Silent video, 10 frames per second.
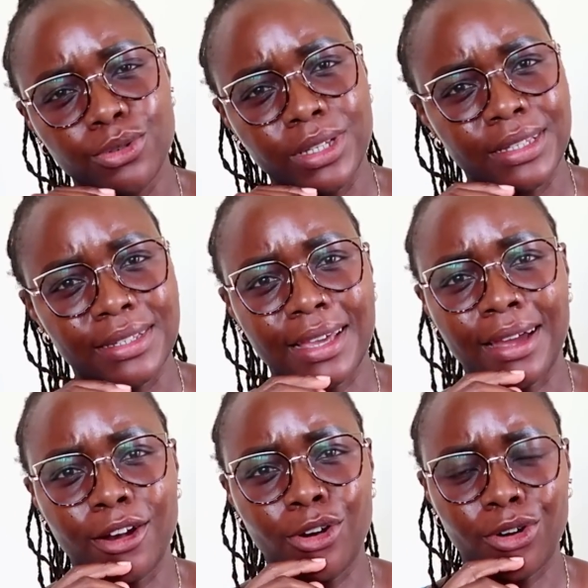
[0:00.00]
doing this
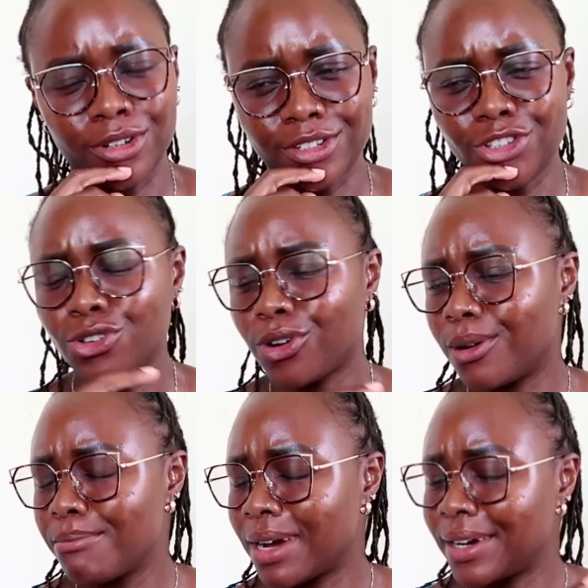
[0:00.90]
a lot.
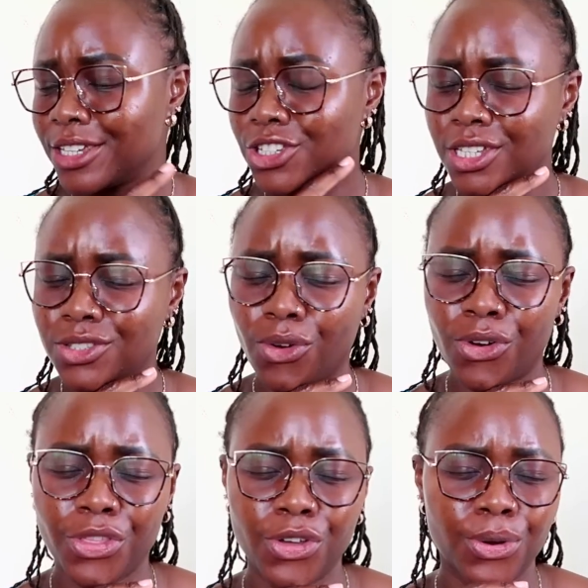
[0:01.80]
Your marriage is
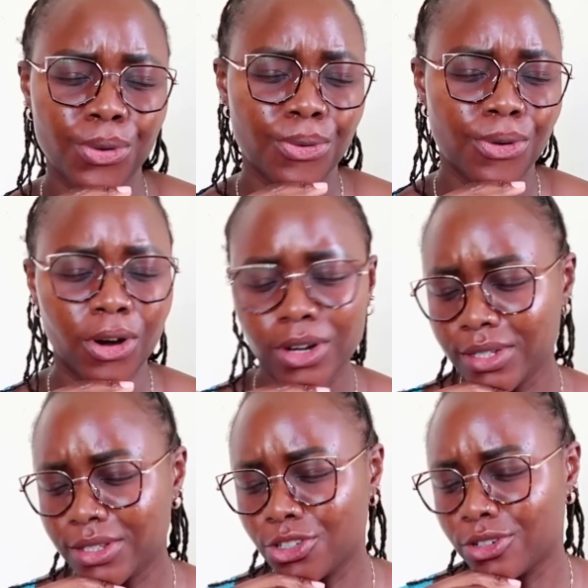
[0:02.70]
on the
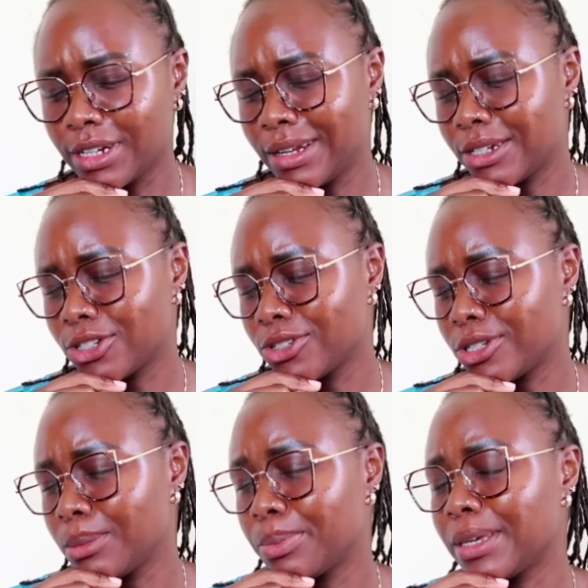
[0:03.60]
rocks. Your
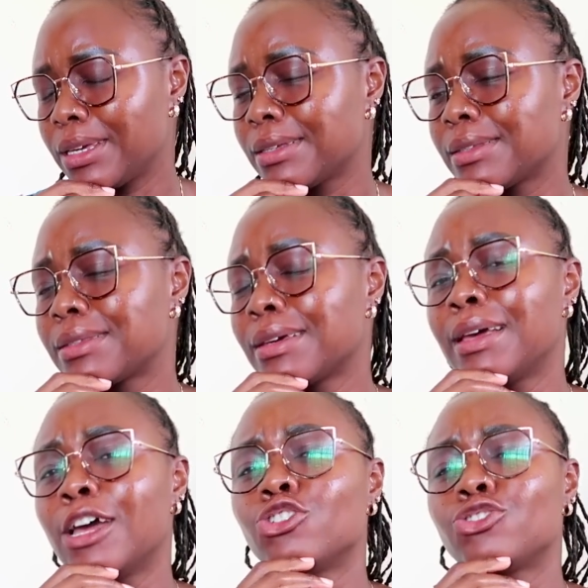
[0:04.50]
relationship is
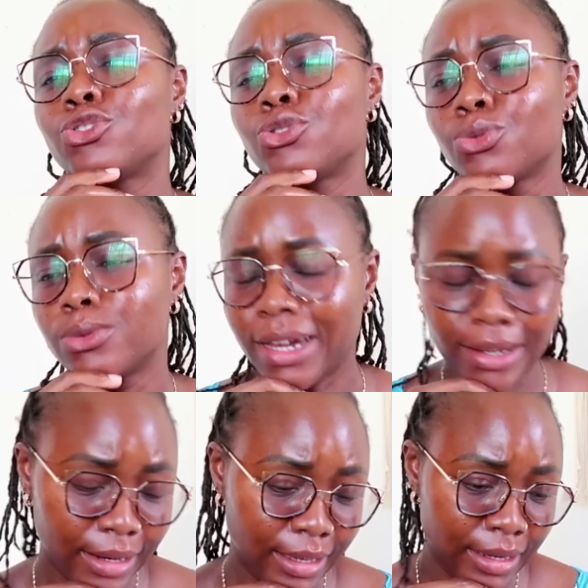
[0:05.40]

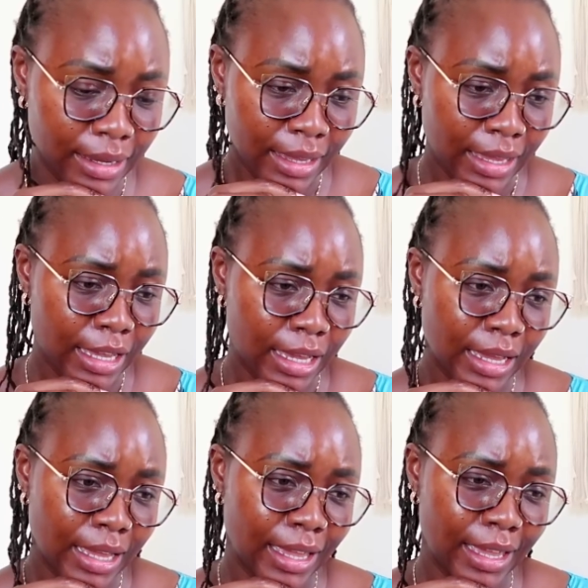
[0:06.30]
struggling.
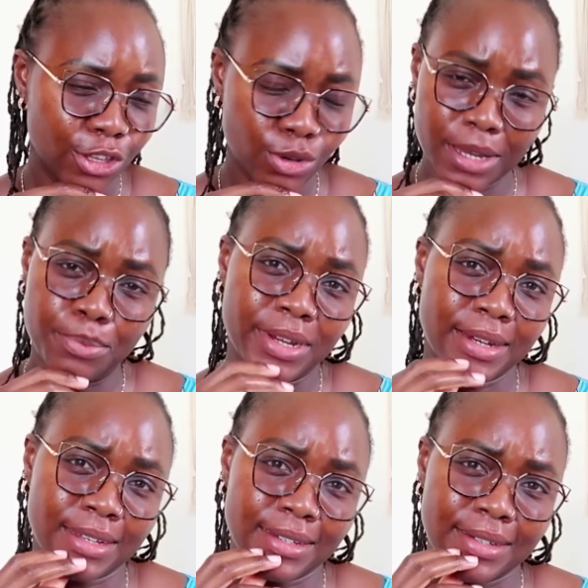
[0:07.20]
You get
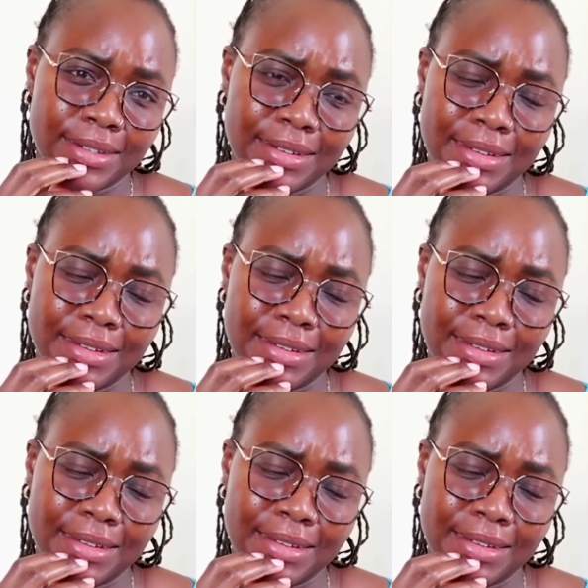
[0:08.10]
pregnant.